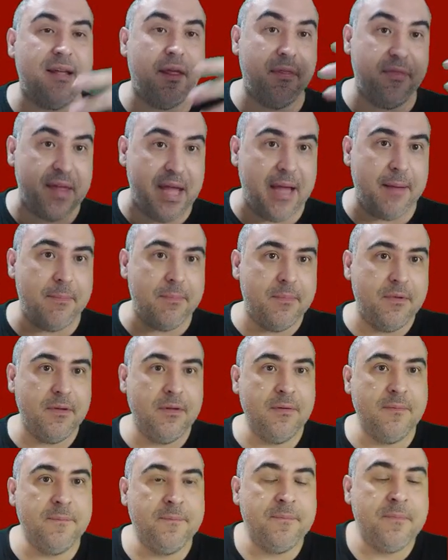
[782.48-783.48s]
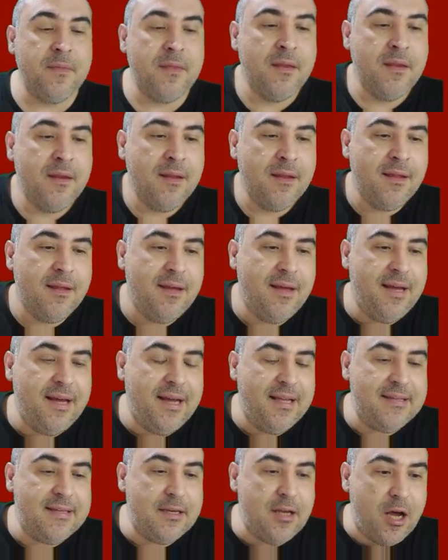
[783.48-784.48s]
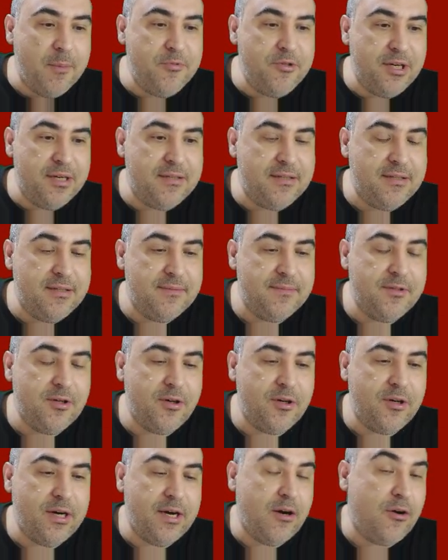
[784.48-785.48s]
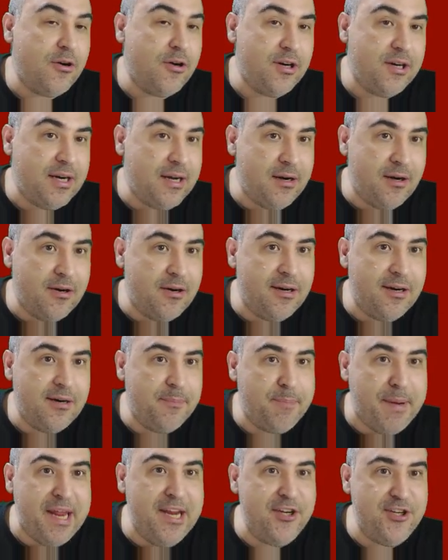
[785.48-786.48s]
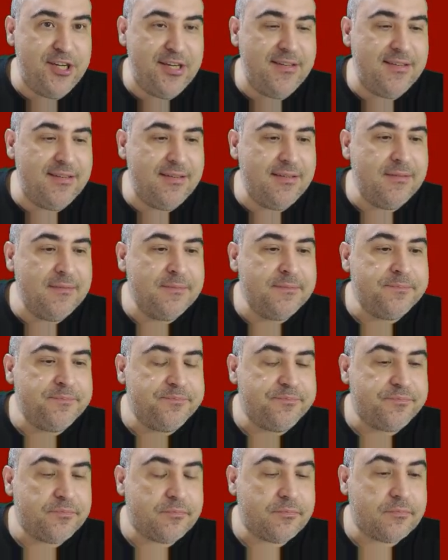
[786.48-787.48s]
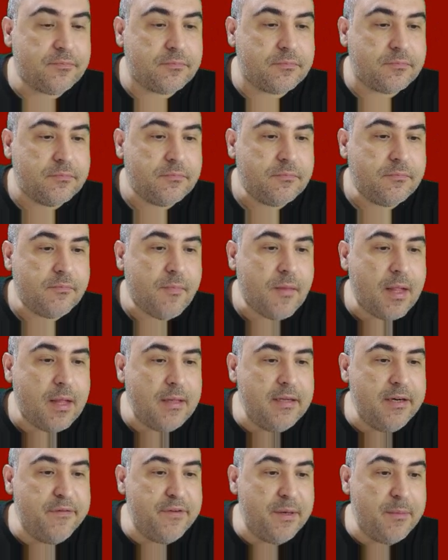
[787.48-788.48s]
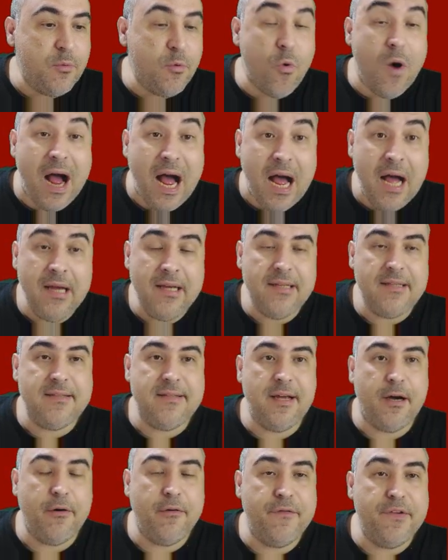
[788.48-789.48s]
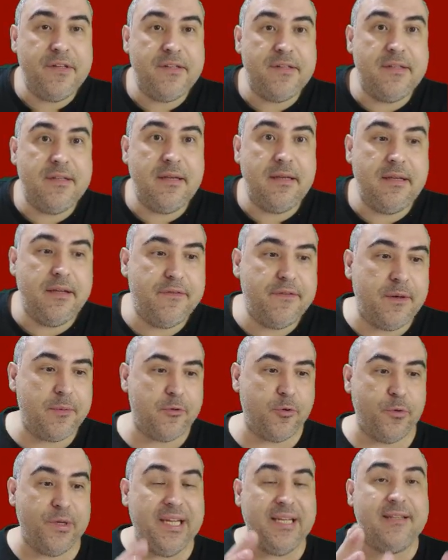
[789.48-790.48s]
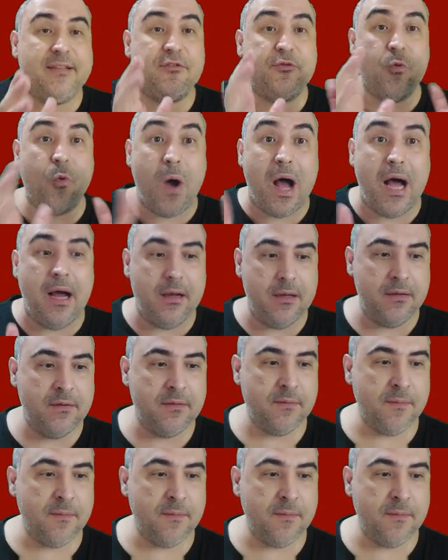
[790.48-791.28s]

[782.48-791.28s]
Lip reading: and them as an object or patient. The verb wa itself is the verb to eat is wa.